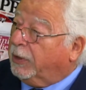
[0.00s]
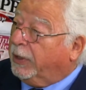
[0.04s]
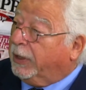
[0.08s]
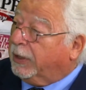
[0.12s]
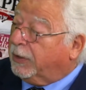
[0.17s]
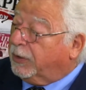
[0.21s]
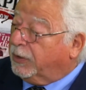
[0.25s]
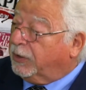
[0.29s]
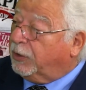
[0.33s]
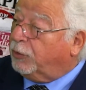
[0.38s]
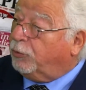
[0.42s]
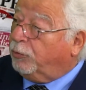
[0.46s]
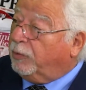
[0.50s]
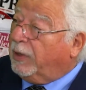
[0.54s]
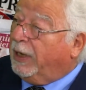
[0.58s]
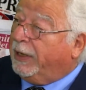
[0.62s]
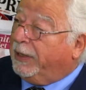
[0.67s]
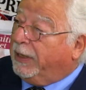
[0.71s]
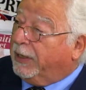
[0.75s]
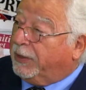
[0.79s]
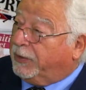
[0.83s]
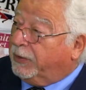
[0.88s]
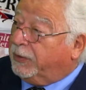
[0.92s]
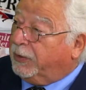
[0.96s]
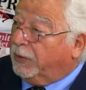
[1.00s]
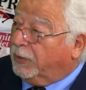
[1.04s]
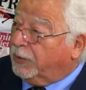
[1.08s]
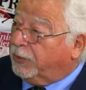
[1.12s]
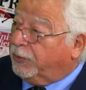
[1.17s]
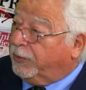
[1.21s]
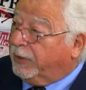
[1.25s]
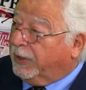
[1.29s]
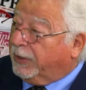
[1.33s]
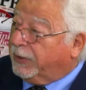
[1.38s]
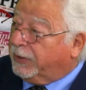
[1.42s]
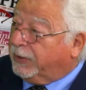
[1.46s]
on it because it's right next to the Dogs
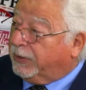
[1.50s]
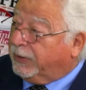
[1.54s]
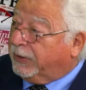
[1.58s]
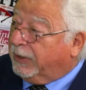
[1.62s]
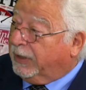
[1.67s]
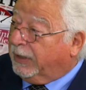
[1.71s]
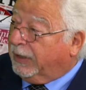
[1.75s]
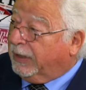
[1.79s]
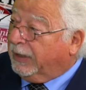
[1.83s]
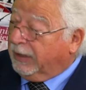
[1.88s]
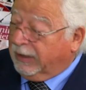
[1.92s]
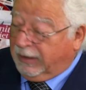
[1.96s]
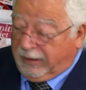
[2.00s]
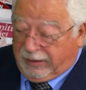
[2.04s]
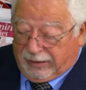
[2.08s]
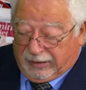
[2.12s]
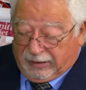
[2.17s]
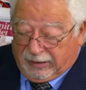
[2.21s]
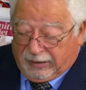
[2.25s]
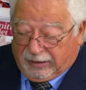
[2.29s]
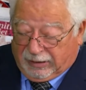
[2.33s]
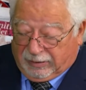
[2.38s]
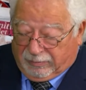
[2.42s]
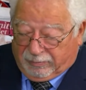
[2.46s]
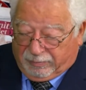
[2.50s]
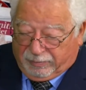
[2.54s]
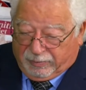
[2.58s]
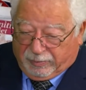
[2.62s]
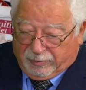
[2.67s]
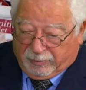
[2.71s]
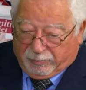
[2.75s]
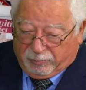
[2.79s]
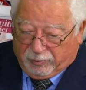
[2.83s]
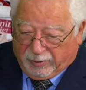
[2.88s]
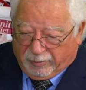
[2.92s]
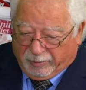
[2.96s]
Trust uh, uh,
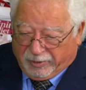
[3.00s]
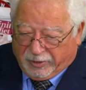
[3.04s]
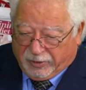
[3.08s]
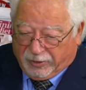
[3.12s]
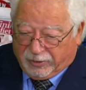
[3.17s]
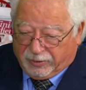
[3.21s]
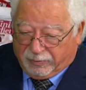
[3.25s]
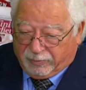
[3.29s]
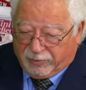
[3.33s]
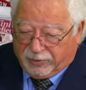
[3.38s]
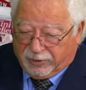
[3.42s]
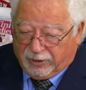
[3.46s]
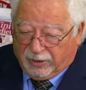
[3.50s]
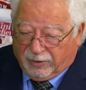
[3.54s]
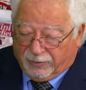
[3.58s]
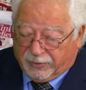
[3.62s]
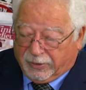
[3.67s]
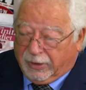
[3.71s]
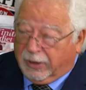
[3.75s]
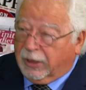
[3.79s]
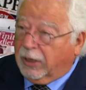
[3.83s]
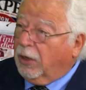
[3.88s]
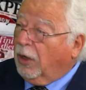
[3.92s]
premises themselves.